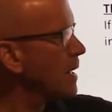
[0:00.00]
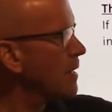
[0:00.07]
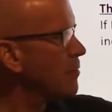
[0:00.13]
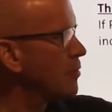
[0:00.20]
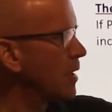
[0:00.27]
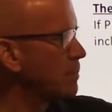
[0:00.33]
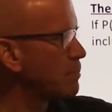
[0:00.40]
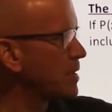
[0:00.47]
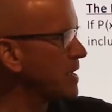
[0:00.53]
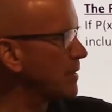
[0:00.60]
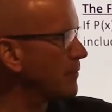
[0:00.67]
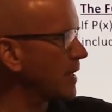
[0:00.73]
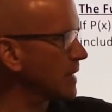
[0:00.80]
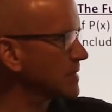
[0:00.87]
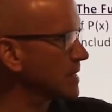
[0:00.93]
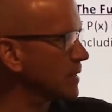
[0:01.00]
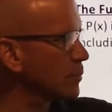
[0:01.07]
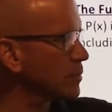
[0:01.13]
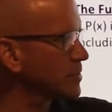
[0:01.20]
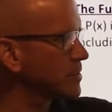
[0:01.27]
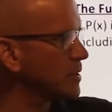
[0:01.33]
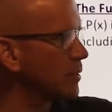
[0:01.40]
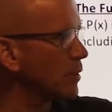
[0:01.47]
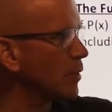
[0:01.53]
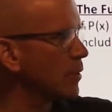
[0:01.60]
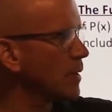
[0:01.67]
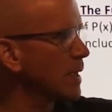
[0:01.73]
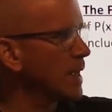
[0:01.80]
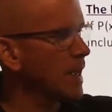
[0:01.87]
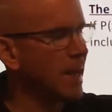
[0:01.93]
then p of x equals
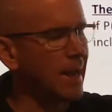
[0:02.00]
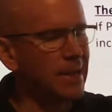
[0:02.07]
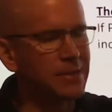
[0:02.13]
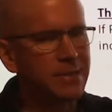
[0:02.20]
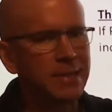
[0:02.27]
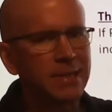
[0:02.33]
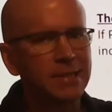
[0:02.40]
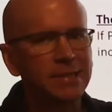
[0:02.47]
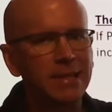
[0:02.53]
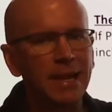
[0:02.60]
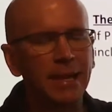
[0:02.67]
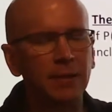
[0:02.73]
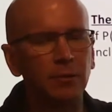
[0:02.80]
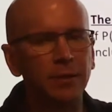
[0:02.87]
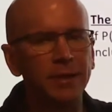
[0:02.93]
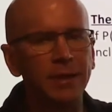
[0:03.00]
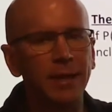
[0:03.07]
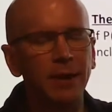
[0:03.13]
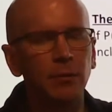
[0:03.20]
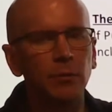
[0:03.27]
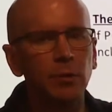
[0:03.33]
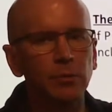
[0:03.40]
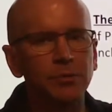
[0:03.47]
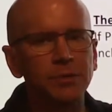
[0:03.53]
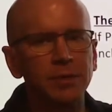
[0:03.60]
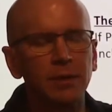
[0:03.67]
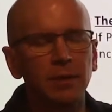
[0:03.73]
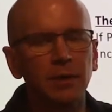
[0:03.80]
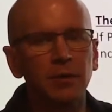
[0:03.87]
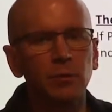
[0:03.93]
0 has exactly n roots.
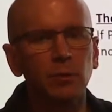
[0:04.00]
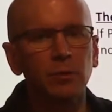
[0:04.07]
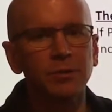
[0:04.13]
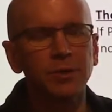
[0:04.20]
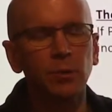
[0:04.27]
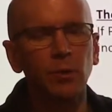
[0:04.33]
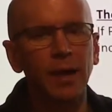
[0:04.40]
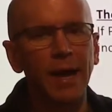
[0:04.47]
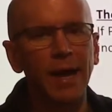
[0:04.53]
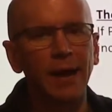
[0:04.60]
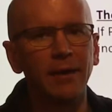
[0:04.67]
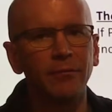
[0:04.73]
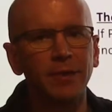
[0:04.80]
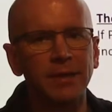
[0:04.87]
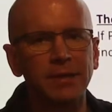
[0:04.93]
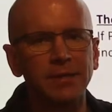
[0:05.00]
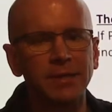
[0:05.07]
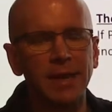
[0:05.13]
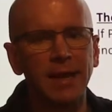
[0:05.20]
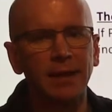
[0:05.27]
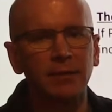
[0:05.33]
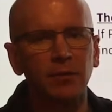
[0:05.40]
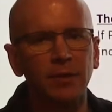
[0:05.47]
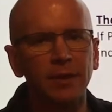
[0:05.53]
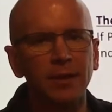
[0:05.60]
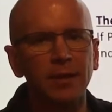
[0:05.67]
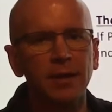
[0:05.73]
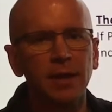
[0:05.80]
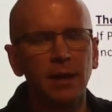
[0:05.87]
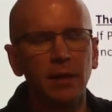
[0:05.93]
In other words, it will have
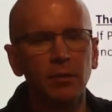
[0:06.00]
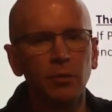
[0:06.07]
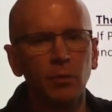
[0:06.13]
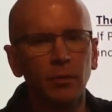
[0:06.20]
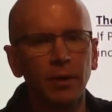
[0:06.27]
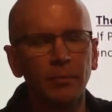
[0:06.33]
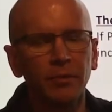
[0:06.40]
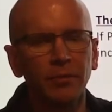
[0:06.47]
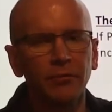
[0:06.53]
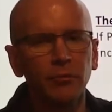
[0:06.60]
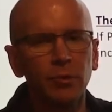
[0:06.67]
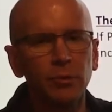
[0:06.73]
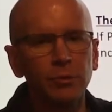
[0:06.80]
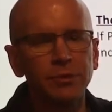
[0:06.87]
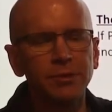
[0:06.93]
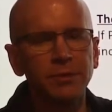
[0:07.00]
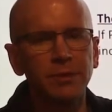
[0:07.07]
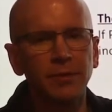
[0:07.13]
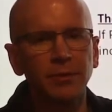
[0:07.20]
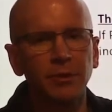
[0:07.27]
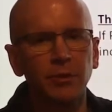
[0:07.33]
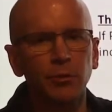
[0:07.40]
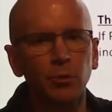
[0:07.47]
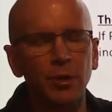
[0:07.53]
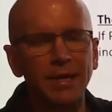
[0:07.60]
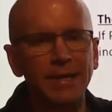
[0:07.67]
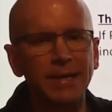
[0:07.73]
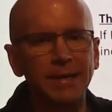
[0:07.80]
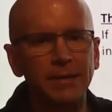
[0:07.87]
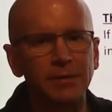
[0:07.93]
exactly the number of roots that the degree
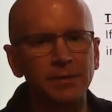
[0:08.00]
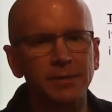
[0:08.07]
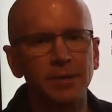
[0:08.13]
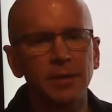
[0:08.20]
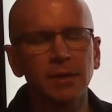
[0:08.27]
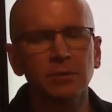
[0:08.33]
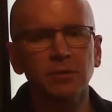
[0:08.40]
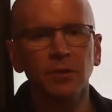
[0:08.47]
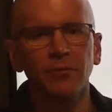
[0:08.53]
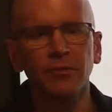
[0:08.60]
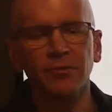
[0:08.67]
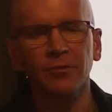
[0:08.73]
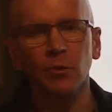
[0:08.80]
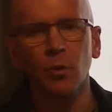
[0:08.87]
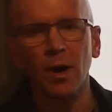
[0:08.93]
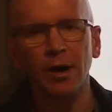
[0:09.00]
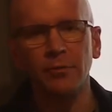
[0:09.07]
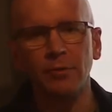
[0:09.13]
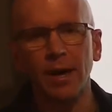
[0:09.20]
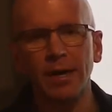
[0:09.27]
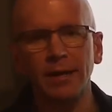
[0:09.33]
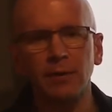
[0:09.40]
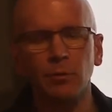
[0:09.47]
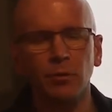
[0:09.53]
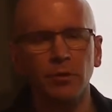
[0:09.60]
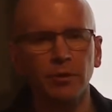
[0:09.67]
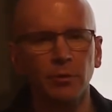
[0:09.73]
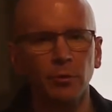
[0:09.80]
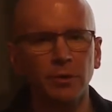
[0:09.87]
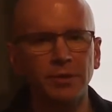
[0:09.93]
is. So if it's a quadratic where the
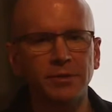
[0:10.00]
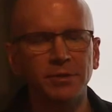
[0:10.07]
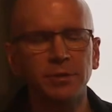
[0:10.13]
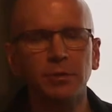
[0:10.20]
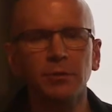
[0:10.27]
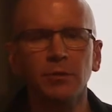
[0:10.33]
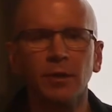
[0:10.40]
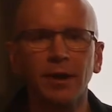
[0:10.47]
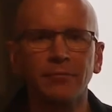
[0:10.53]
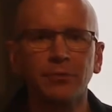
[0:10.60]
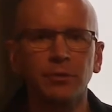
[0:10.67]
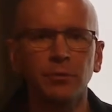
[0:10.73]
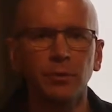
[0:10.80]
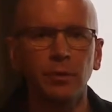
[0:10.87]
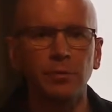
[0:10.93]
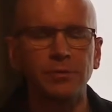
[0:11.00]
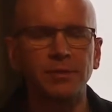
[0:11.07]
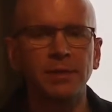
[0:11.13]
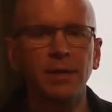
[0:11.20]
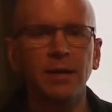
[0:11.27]
degree is 2, you'll have 2 roots.